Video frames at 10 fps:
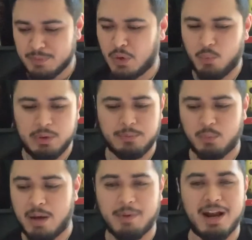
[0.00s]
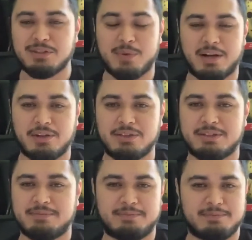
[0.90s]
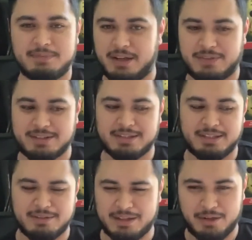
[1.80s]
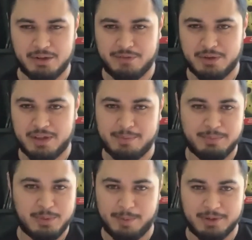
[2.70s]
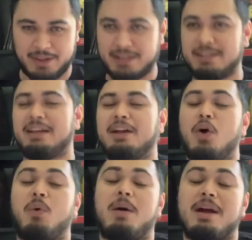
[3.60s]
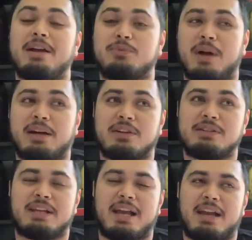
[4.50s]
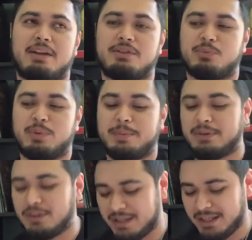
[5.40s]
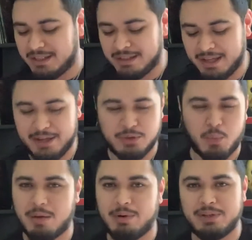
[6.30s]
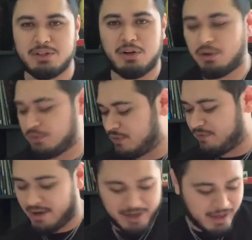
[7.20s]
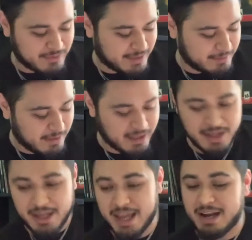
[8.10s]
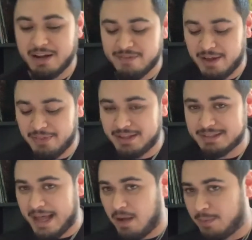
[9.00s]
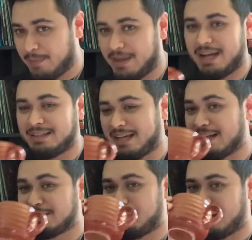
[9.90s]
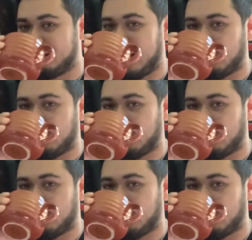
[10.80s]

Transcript: Walmart has records, obviously. I don't know if you know that. You probably know that. Walmart has records, and we were looking, and it's a Walmart we don't go to very often. And I found this album, and I texted my dad